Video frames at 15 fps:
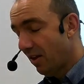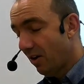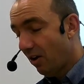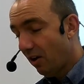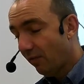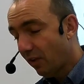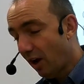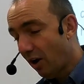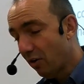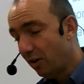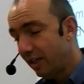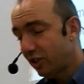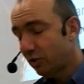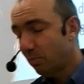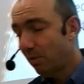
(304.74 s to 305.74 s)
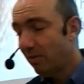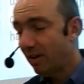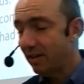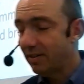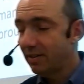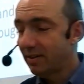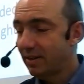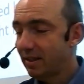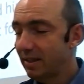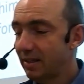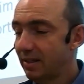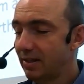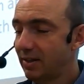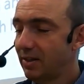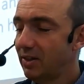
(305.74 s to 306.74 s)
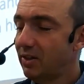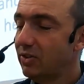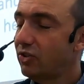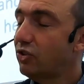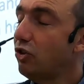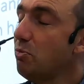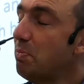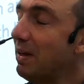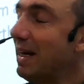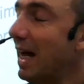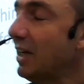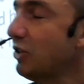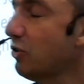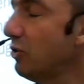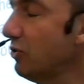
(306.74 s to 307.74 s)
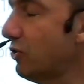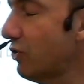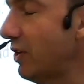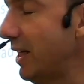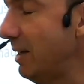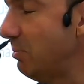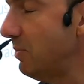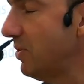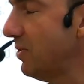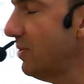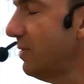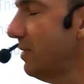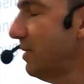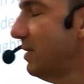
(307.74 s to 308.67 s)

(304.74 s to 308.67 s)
of the Holy Spirit, supernatural dreams,